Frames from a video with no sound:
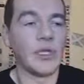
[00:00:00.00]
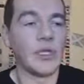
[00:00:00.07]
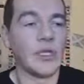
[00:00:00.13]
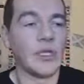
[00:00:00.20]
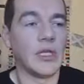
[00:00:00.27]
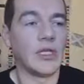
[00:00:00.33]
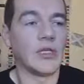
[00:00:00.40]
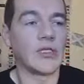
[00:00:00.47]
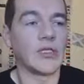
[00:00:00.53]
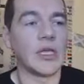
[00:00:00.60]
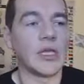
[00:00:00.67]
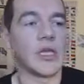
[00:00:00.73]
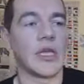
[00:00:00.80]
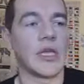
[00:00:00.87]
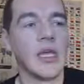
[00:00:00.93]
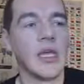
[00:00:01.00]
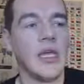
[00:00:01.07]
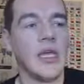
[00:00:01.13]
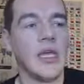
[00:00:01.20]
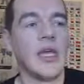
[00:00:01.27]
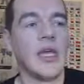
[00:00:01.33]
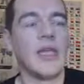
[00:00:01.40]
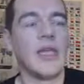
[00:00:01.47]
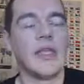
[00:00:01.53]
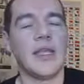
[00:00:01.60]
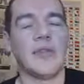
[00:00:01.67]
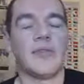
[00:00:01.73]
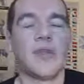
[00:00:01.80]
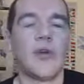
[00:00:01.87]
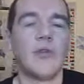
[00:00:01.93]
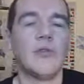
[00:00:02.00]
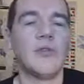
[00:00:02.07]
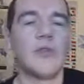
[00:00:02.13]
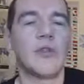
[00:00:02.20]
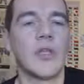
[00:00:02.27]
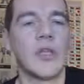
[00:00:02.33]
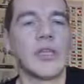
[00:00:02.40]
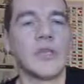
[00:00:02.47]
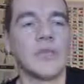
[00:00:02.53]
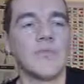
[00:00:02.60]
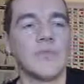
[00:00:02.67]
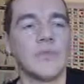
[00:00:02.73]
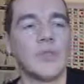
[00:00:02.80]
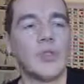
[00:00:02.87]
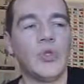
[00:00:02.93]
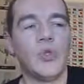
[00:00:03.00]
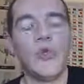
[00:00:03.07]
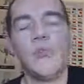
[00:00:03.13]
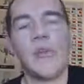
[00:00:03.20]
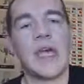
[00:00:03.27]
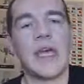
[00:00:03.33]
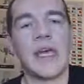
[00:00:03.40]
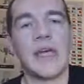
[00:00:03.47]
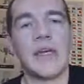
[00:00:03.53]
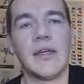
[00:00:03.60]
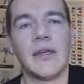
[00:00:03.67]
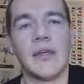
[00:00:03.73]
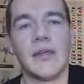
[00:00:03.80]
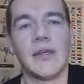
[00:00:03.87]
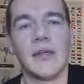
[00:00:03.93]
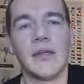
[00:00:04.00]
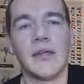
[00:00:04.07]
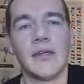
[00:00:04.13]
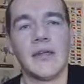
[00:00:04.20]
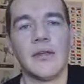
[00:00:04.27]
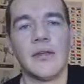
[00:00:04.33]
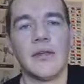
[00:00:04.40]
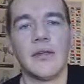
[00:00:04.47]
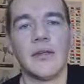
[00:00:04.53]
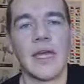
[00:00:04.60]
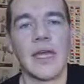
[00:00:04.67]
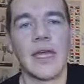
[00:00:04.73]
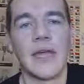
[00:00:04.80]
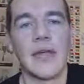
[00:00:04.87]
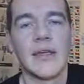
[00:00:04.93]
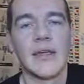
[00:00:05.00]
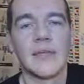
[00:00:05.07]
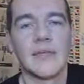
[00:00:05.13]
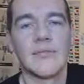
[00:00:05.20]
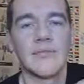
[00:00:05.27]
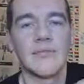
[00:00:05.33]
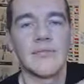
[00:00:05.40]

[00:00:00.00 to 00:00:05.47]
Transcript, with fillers: And, and it's like, it, it turns like two minutes uh,